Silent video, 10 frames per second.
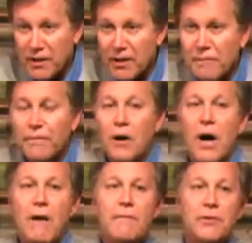if
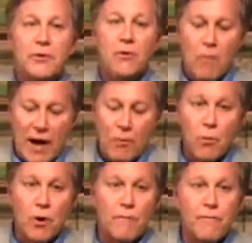love is the right
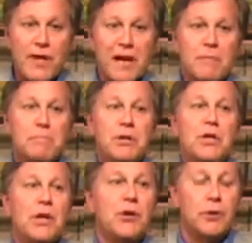word for that
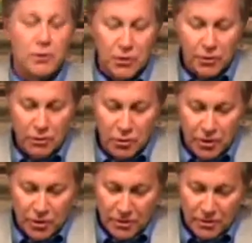particular
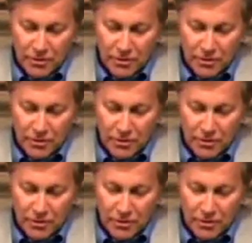delusion.